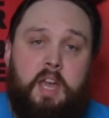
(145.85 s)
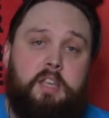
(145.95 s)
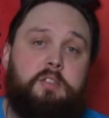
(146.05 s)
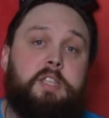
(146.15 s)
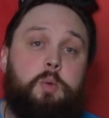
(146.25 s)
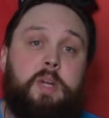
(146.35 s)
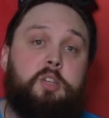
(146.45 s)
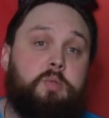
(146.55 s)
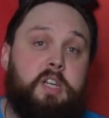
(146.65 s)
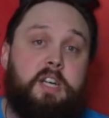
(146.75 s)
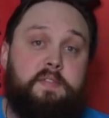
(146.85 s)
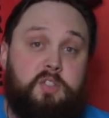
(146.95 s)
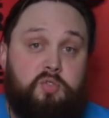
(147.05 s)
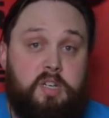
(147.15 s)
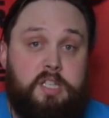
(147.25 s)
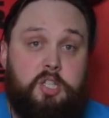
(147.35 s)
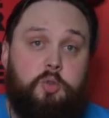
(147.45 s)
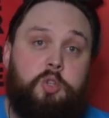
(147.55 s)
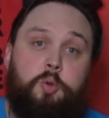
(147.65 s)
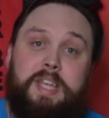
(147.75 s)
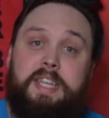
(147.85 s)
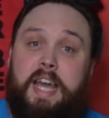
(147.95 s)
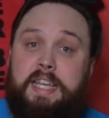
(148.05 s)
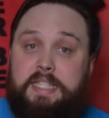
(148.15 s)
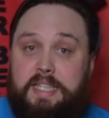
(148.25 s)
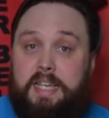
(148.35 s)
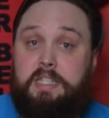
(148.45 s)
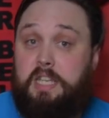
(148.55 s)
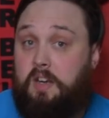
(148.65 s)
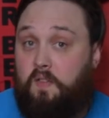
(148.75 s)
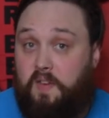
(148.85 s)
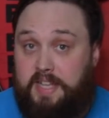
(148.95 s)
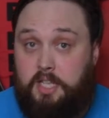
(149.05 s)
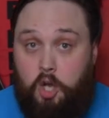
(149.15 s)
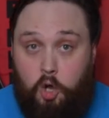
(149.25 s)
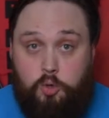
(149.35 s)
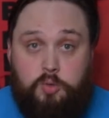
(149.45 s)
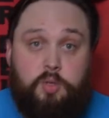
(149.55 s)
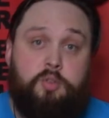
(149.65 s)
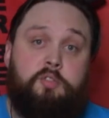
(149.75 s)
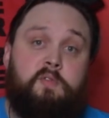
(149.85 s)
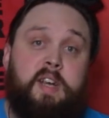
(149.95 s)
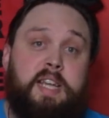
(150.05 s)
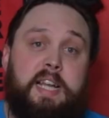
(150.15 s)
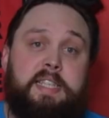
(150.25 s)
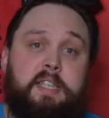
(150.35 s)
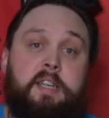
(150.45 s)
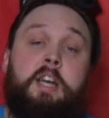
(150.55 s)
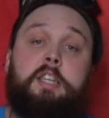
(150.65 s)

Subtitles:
You see, when you dive a dry suit, you need a second inflator hose on your regulator